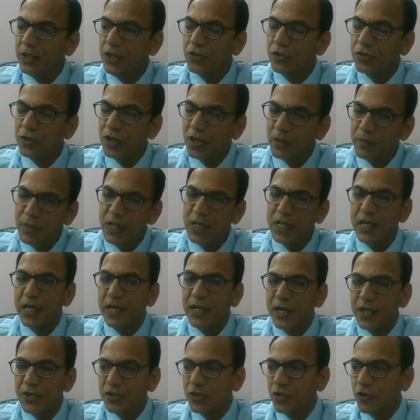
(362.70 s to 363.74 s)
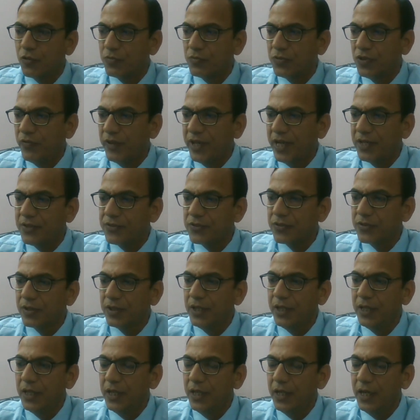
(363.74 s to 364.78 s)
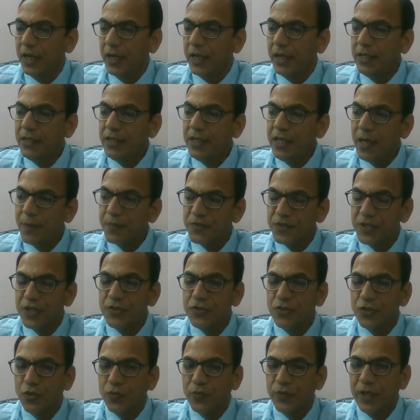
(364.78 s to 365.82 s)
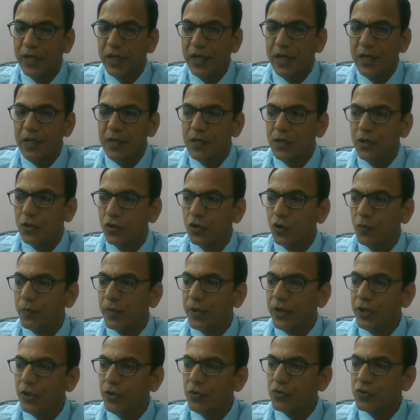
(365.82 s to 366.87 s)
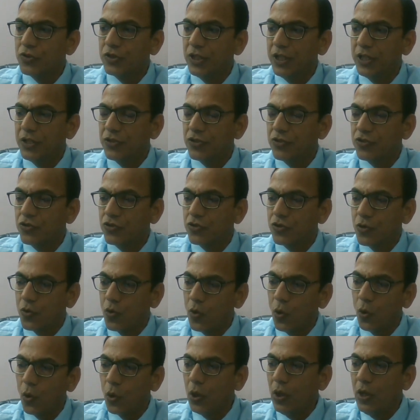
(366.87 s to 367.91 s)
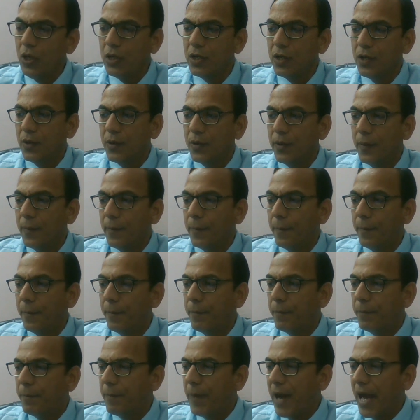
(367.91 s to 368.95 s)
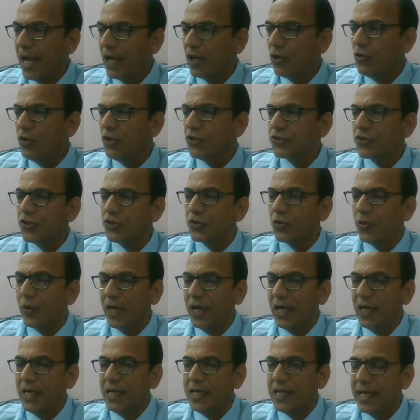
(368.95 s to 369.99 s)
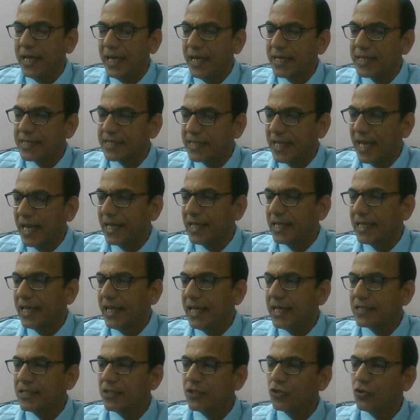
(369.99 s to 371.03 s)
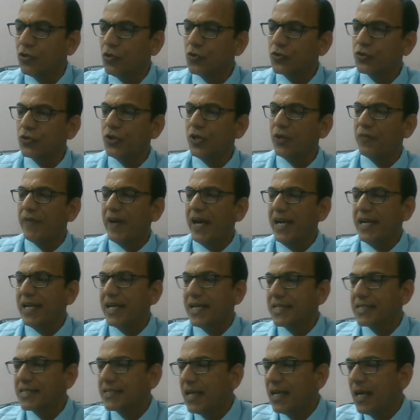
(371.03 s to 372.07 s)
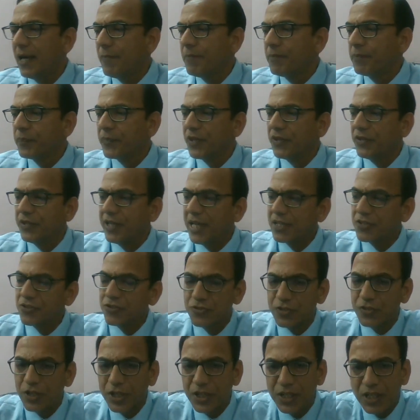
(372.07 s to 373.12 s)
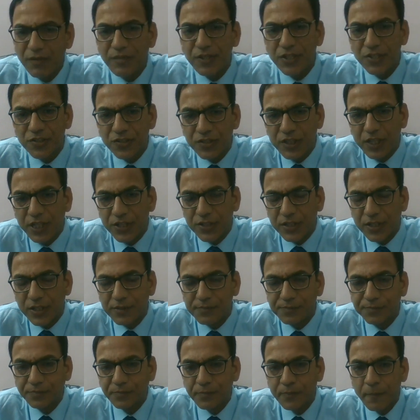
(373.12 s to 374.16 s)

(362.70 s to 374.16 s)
the thermal degradation of the waste in the absence of air to produce the coal, pyrolysis oil, and syngas. It is also defined as the destructive distillation.